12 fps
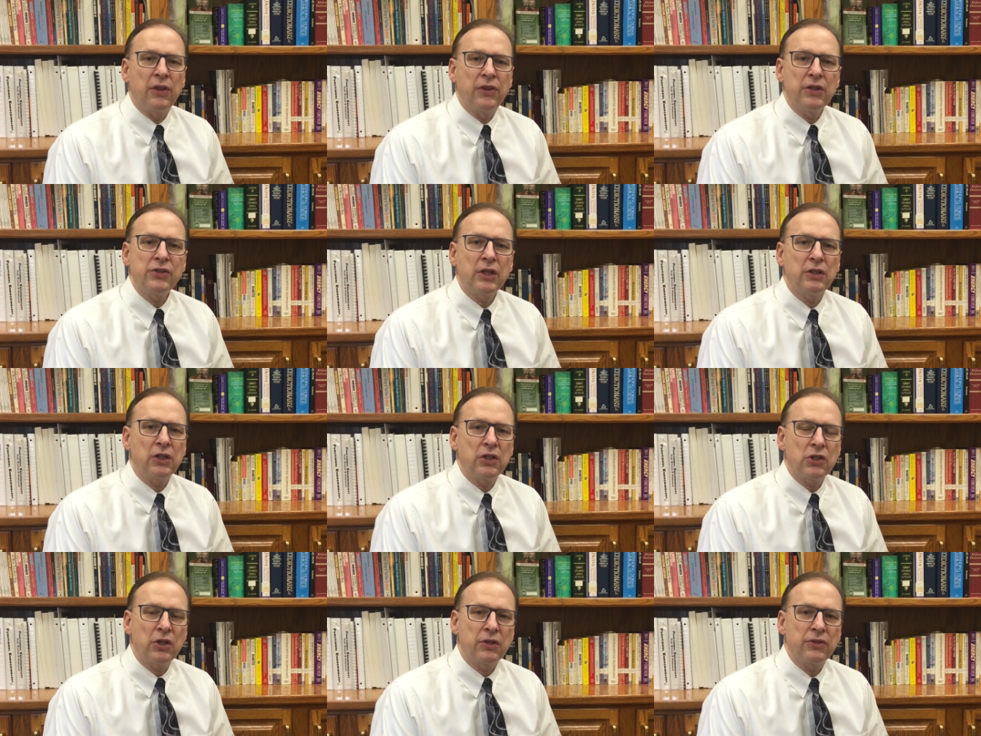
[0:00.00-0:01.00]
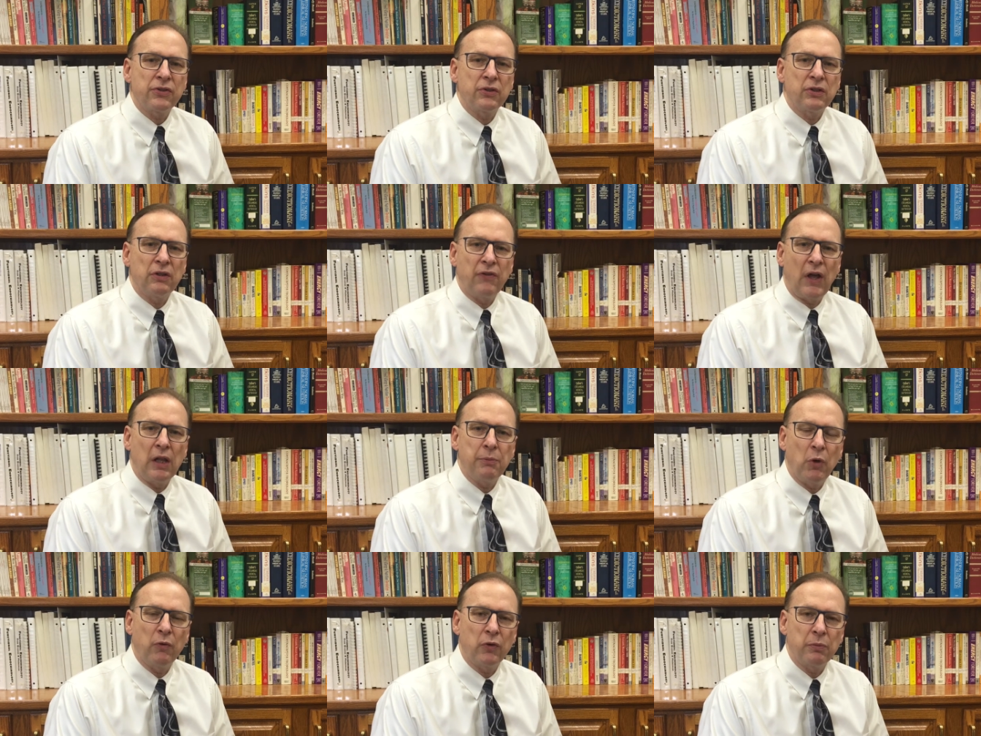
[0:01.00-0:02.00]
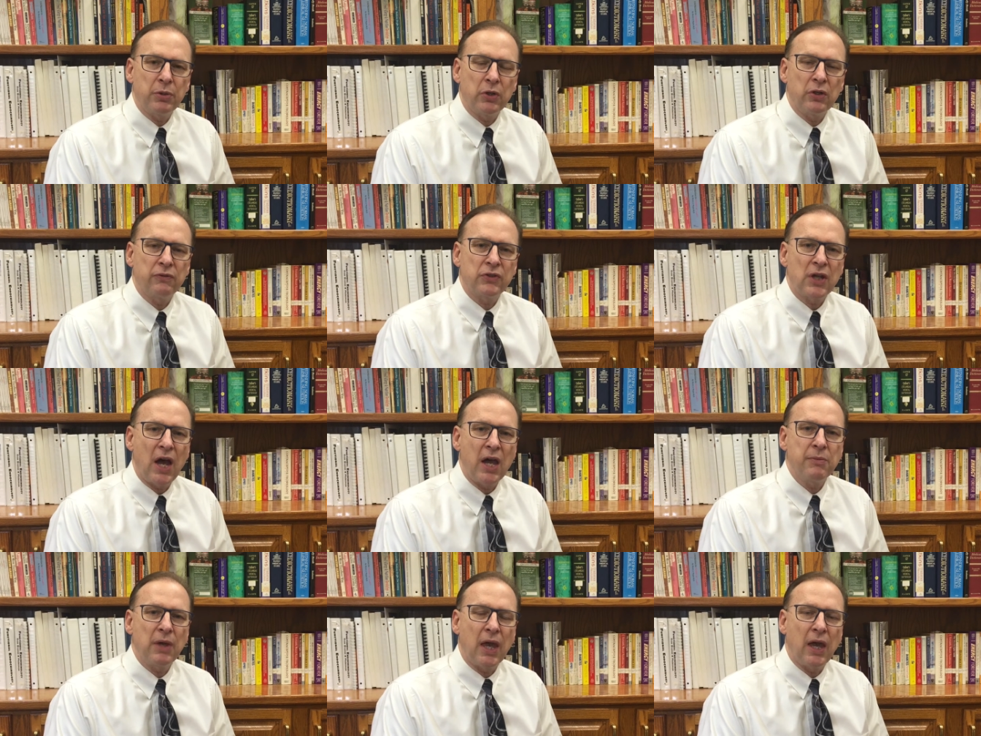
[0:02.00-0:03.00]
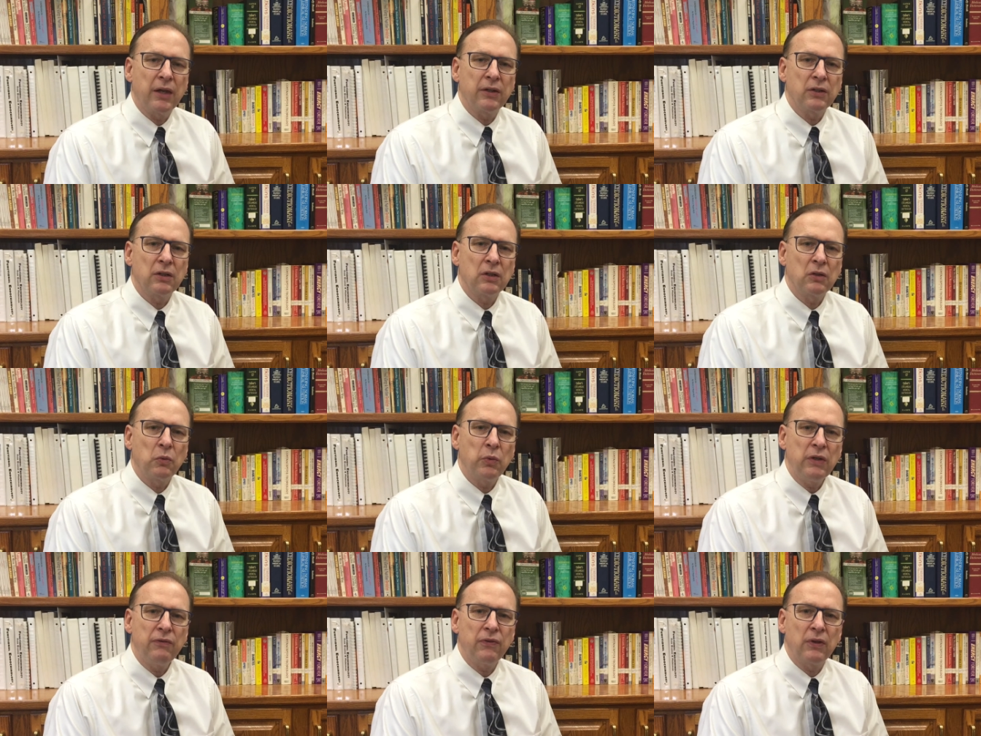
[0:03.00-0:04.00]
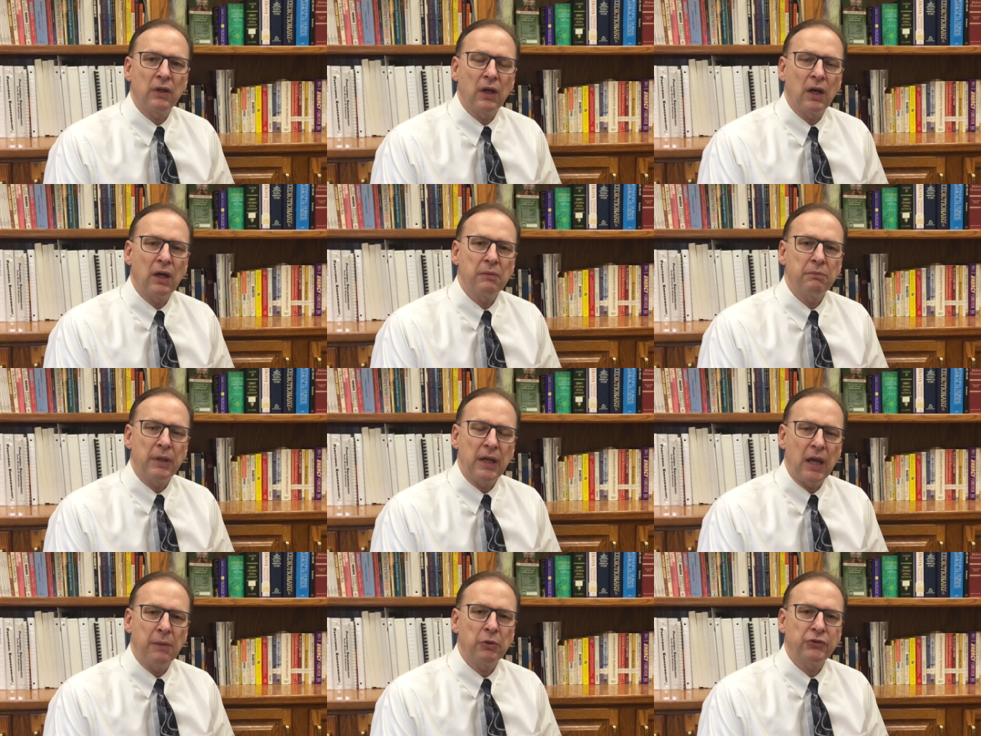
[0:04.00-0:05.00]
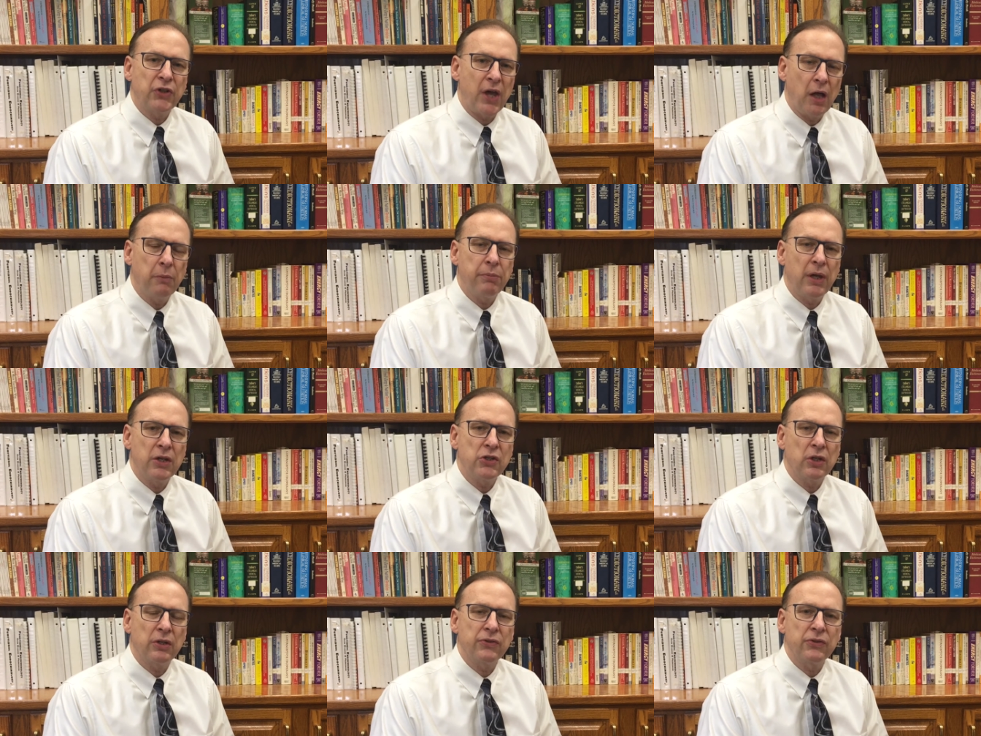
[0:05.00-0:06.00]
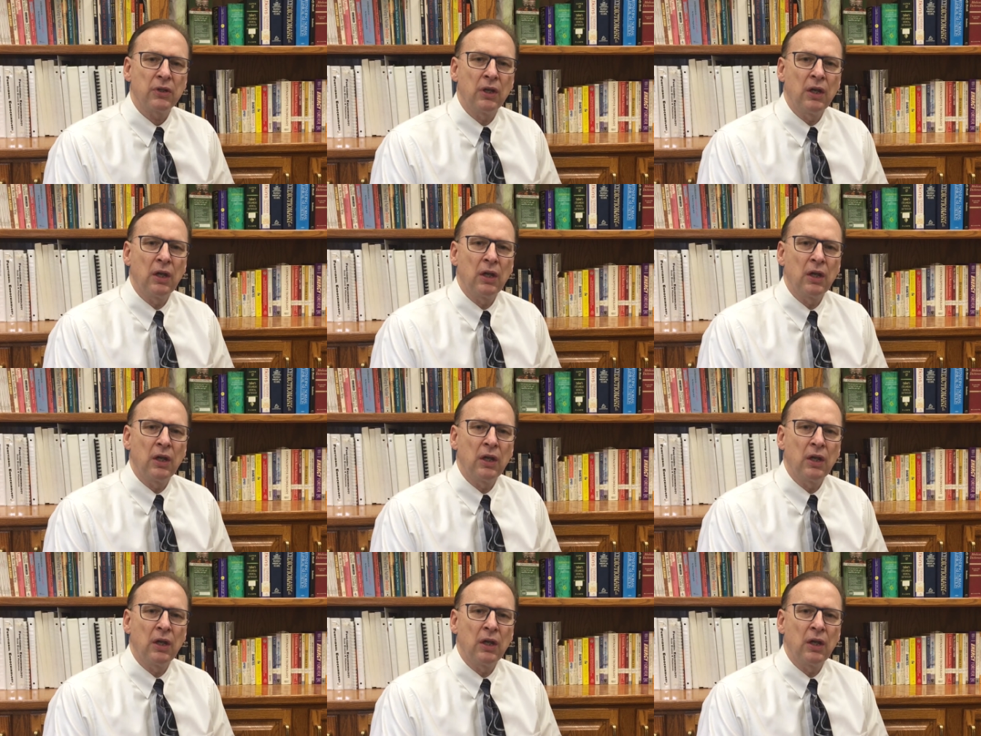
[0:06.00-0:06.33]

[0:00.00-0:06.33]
These conditions develop over a period of time, and we've been able to help patients